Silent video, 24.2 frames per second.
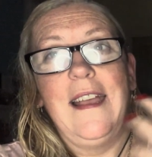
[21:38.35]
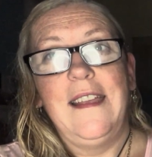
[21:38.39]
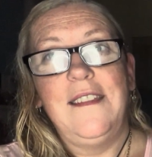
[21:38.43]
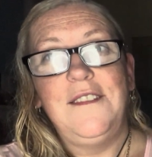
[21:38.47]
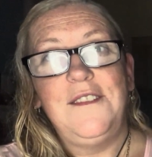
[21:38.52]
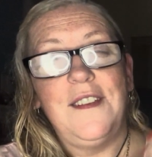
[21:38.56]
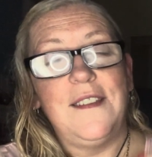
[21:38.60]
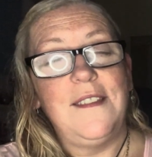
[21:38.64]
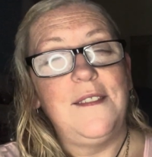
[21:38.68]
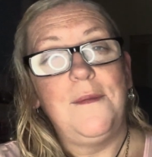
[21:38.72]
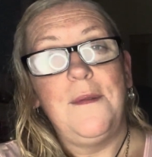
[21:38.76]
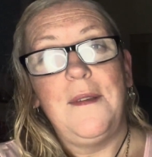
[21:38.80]

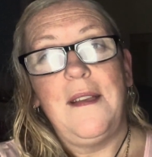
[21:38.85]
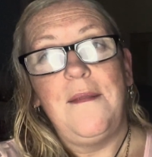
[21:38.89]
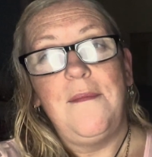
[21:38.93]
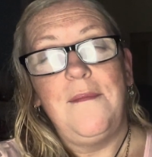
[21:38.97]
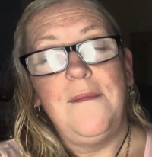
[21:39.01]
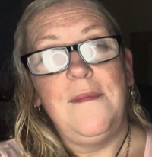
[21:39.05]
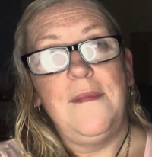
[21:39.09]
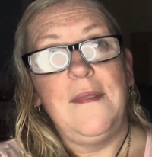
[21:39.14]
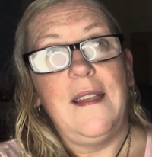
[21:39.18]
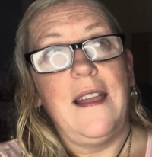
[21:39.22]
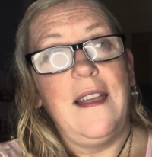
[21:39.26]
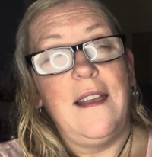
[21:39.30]
Just what
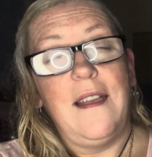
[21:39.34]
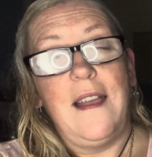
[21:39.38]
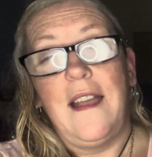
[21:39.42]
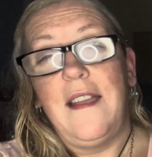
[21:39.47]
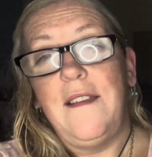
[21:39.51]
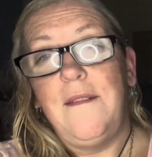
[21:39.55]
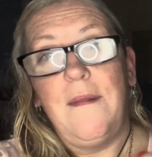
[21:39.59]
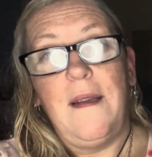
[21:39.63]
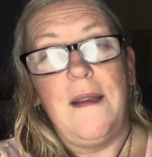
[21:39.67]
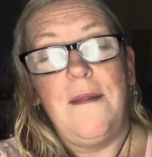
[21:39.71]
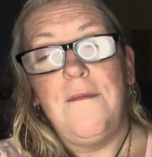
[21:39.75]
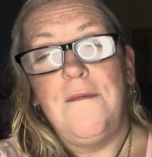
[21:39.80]

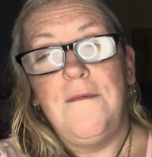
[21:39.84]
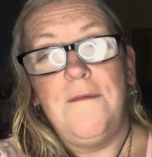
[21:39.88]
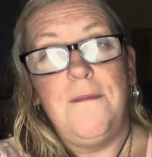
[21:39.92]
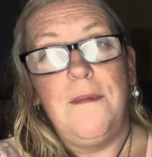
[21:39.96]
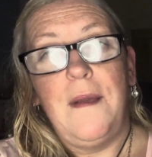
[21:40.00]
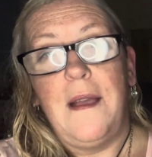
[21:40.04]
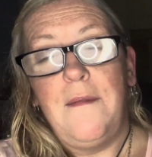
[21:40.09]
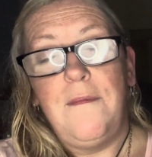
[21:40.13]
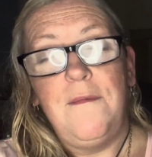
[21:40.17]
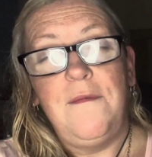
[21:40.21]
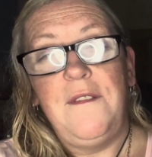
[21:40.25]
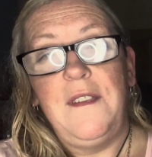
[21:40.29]

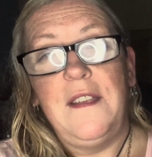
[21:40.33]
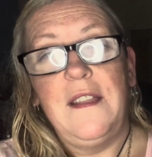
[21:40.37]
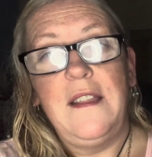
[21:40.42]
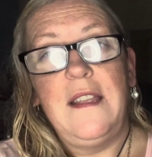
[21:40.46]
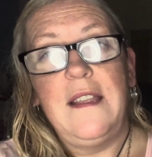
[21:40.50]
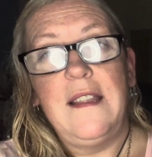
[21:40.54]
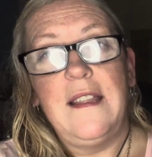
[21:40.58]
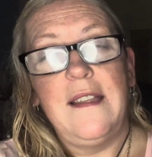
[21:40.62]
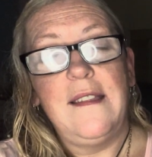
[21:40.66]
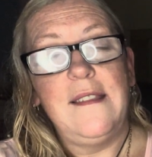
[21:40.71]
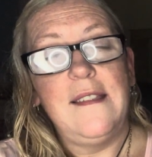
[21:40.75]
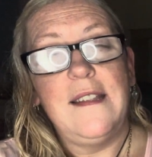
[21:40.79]
I'm feeling
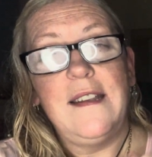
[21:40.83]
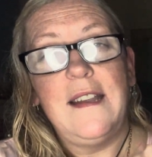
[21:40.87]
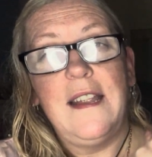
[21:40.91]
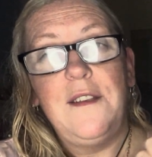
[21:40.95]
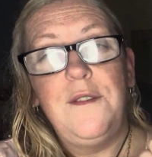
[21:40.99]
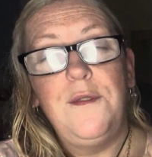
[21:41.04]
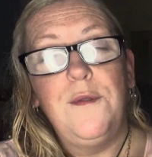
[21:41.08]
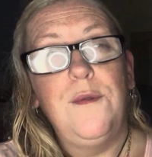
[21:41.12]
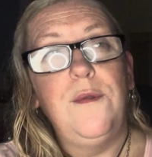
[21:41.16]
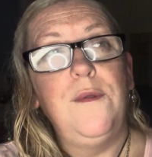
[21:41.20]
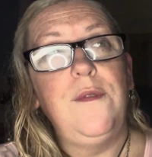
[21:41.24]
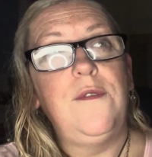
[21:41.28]
this, and I
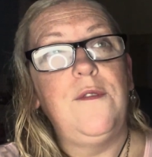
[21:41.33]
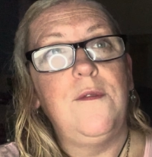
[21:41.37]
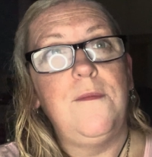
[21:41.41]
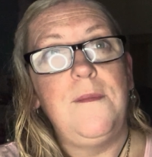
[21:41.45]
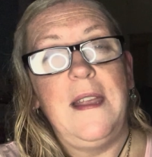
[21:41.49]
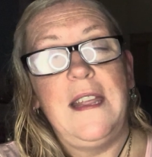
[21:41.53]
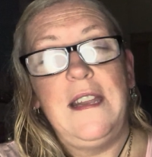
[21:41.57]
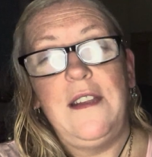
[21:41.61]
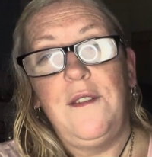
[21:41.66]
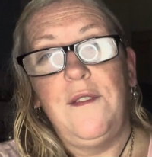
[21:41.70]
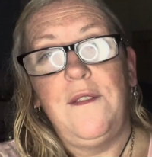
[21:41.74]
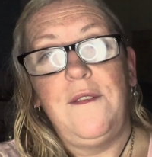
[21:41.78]
know so
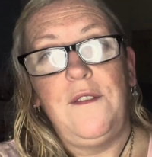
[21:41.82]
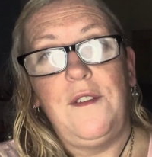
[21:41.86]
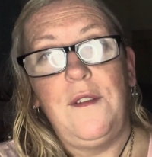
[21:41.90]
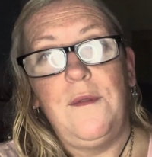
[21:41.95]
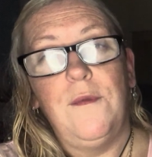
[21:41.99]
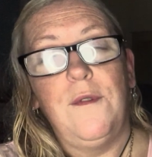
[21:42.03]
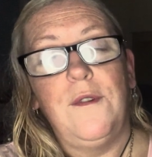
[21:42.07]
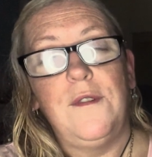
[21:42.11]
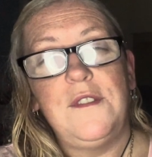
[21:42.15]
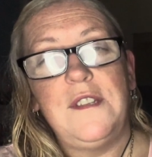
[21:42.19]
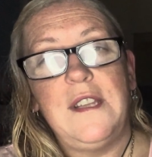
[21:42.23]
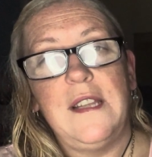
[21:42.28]
many of you
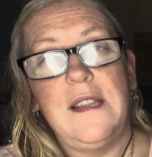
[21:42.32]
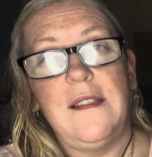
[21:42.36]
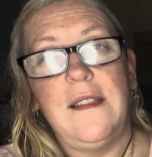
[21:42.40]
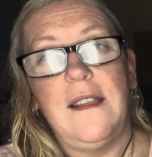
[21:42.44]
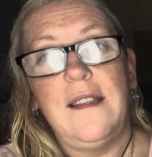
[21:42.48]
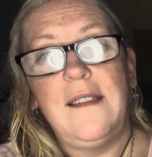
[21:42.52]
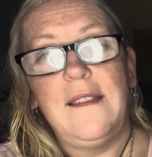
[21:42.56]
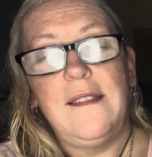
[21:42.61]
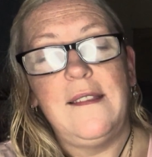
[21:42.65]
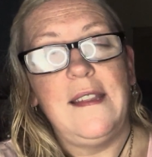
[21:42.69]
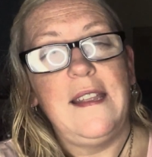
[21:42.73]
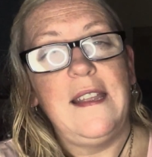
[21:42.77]
watching
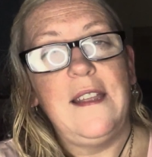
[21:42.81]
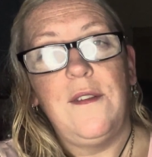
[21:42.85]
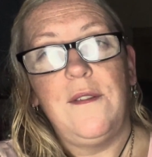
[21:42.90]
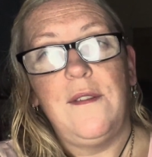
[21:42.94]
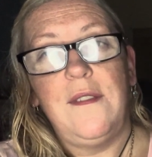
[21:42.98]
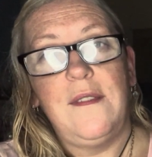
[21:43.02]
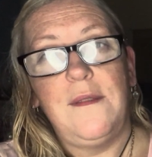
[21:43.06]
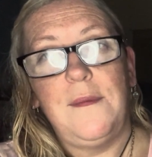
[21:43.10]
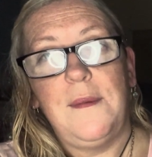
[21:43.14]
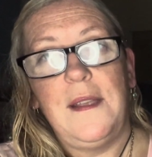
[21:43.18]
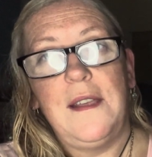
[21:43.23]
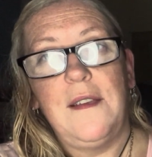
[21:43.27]
this say it
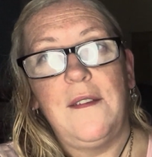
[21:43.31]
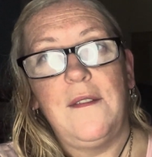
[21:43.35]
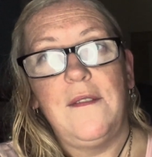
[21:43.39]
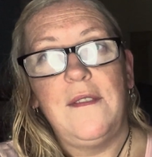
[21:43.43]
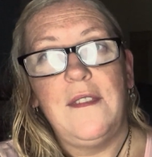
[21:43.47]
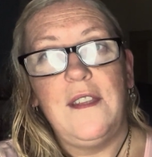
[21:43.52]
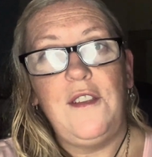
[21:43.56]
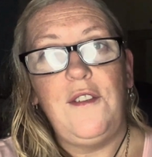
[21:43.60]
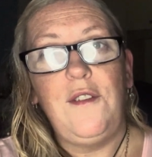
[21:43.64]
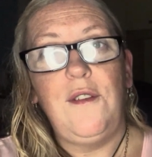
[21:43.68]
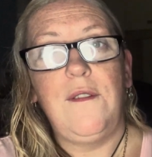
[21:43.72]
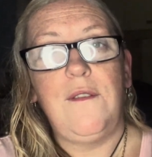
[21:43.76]
as well,
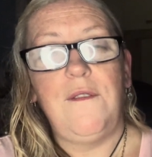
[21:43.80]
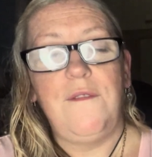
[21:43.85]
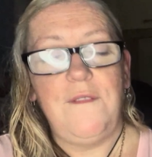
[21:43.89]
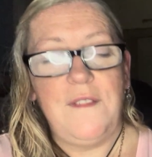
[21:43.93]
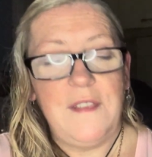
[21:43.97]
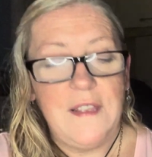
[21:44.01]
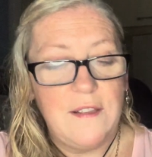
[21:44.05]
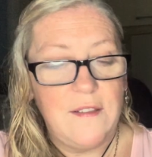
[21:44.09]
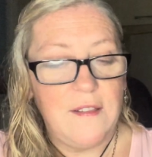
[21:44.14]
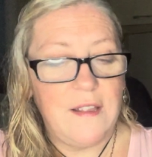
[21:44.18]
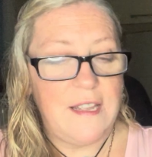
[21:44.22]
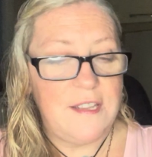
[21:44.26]
that you
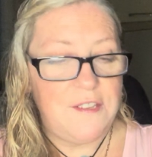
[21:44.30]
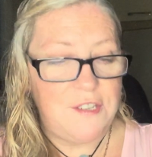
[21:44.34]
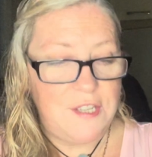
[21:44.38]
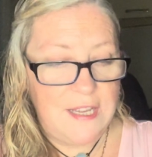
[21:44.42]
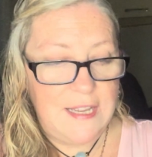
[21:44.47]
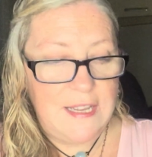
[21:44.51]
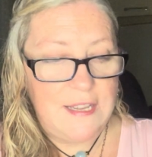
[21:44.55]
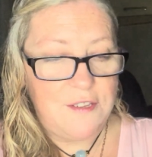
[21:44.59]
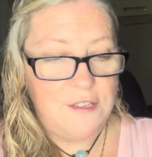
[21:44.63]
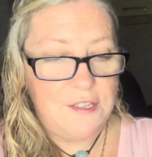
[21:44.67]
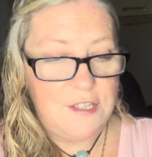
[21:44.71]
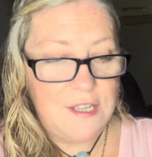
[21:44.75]
feel a
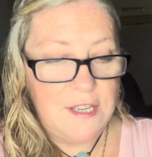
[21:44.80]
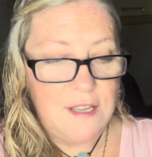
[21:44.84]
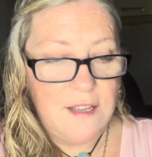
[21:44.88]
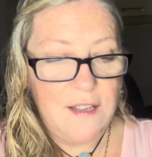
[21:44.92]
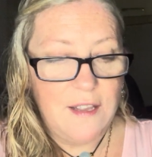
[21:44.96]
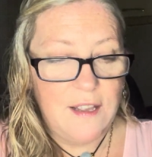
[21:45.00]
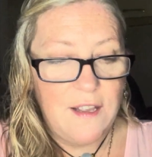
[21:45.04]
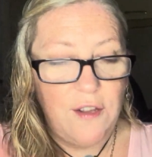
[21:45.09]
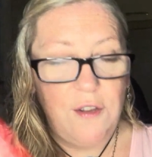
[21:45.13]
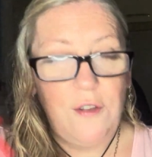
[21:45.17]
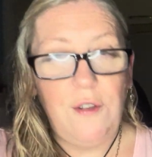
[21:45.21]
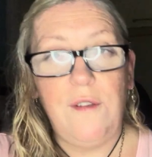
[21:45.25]
change.
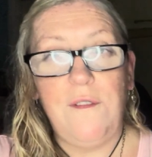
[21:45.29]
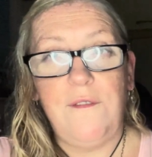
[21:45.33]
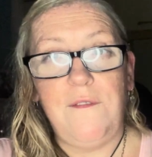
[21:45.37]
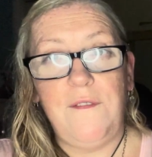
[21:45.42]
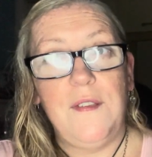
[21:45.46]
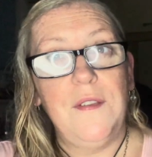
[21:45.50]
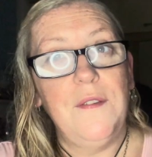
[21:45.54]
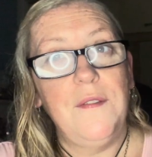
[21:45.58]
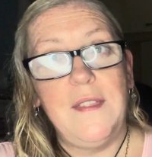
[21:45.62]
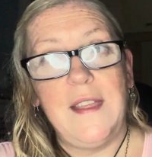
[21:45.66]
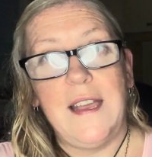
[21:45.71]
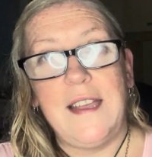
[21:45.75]
You
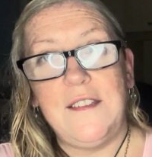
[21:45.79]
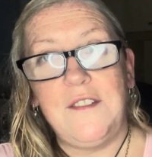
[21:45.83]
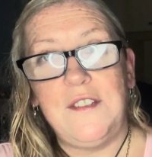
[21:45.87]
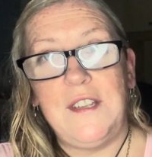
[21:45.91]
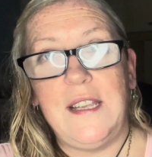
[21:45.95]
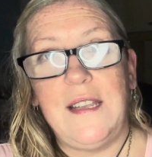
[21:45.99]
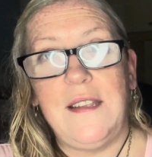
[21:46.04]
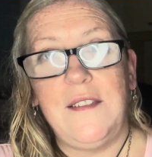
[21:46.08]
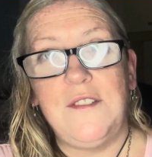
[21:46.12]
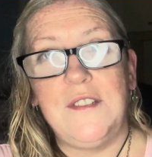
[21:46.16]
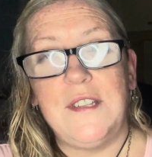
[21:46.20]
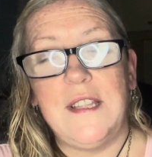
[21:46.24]
feel that
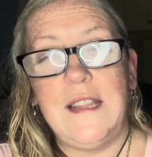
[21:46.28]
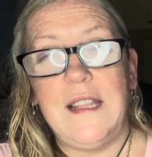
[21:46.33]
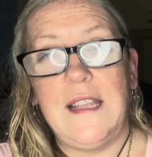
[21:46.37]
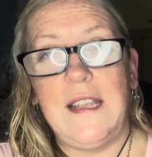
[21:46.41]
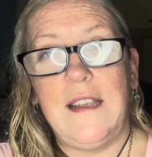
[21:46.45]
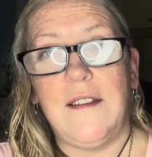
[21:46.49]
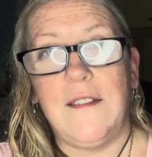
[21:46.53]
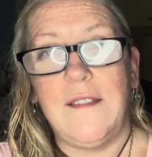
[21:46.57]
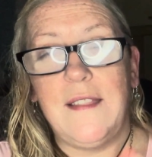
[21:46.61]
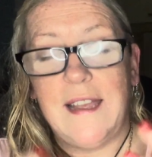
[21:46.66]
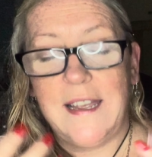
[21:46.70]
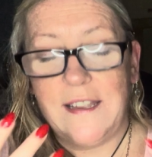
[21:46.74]
change in the
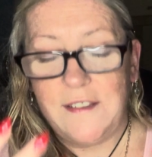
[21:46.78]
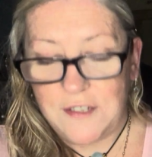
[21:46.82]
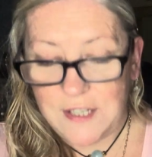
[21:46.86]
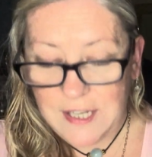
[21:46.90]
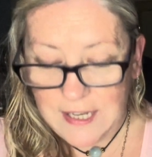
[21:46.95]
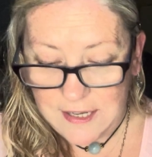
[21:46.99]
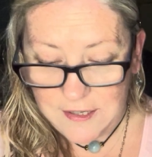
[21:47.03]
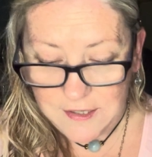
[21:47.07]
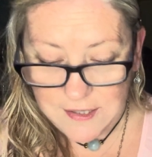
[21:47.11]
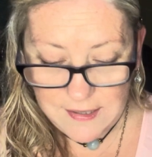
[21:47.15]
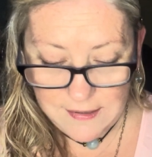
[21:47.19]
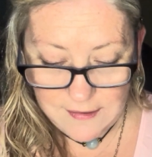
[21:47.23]
air, that
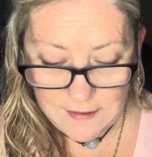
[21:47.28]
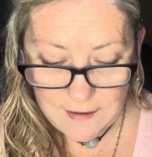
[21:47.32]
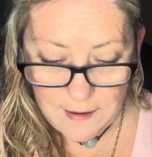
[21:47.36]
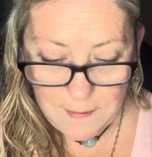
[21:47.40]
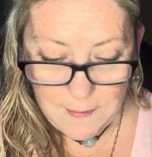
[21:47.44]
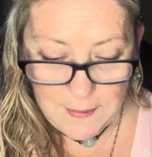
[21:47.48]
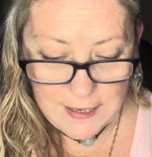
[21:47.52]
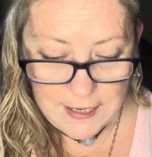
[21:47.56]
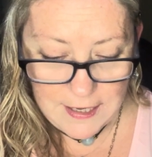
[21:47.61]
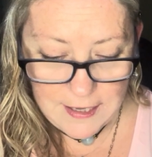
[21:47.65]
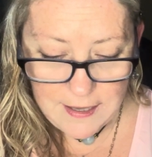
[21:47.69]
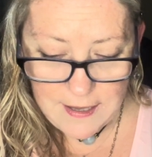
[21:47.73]
change is
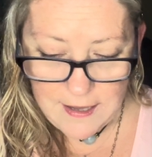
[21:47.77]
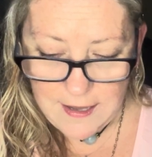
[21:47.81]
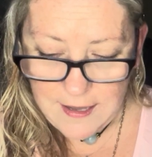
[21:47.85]
coming.